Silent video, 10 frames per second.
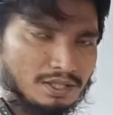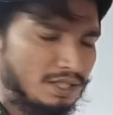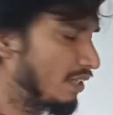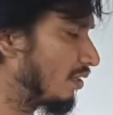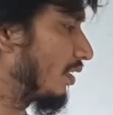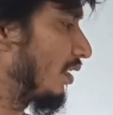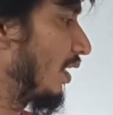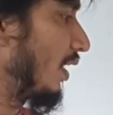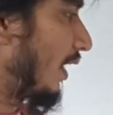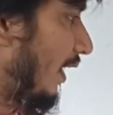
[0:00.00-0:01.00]
then
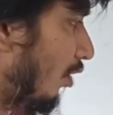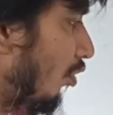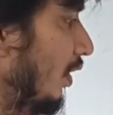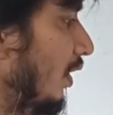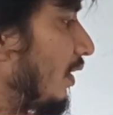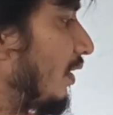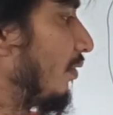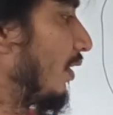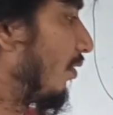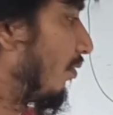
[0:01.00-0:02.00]
accordingly